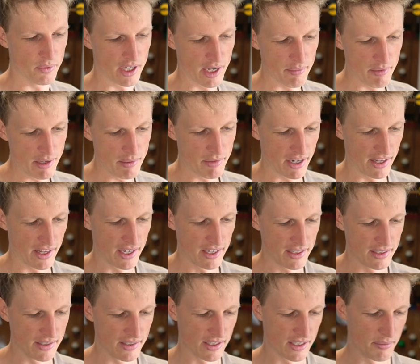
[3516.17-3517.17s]
what I mean by
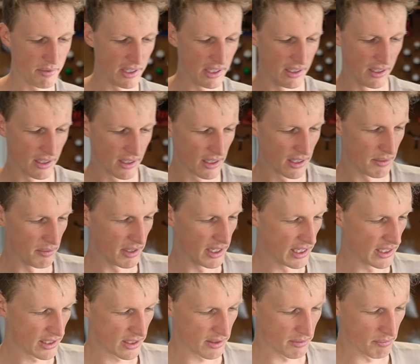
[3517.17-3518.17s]
that is, let me
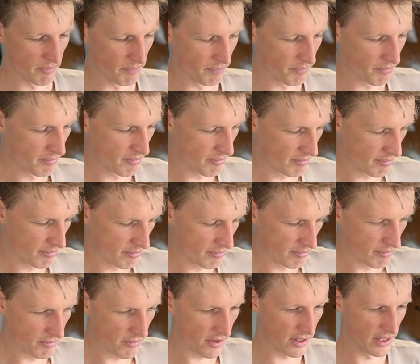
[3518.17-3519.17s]
get some
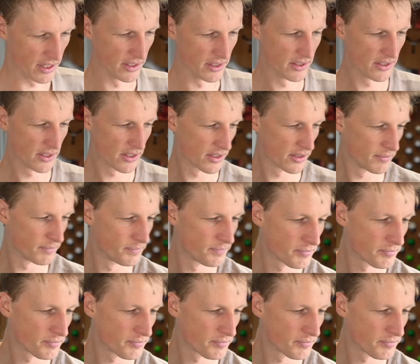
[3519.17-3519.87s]
things.